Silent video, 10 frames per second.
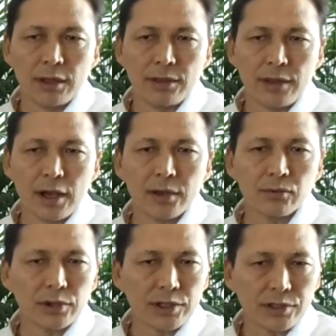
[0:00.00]
that
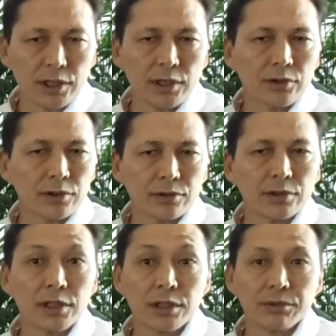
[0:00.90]
would entail not
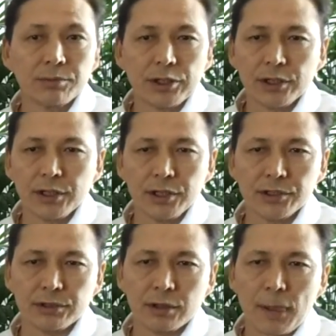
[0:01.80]
only giving
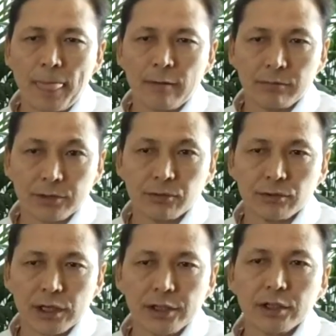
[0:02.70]
medication but
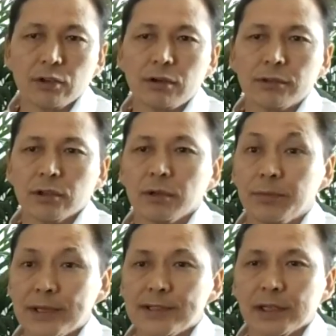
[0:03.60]
providing overall
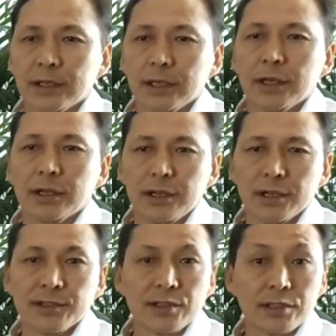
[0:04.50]
basic
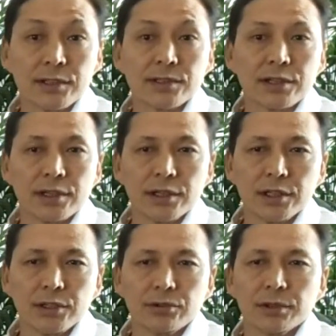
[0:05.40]
care such as
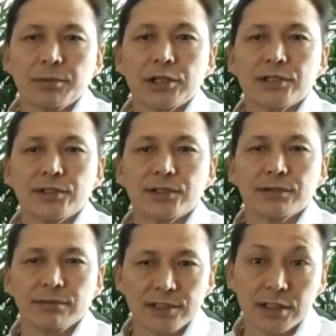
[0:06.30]
attending to the patient's
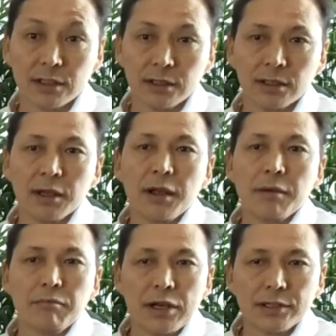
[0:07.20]
physical,
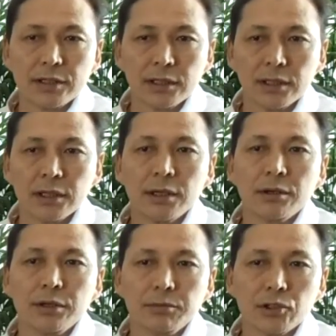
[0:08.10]
mental,
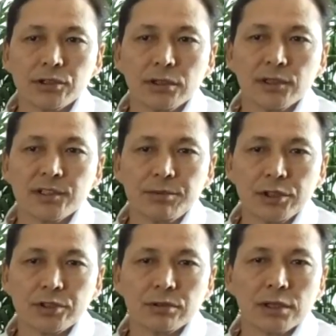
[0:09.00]
emotional,
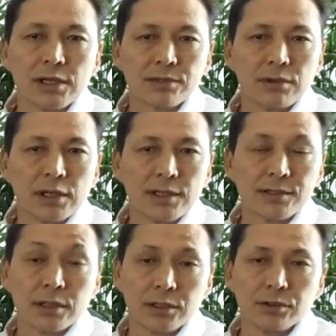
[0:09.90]
spiritual as well as
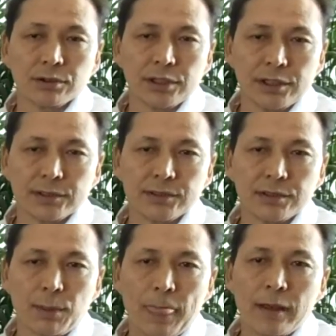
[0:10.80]
cultural needs,
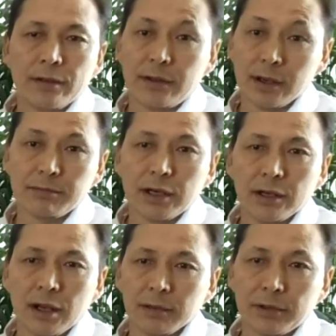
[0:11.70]
thereby
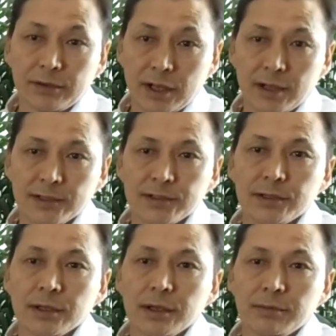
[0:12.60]
help enhance
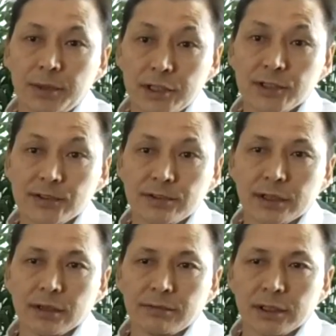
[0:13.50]
patient's
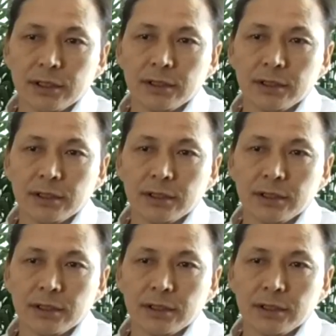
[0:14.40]
recovery.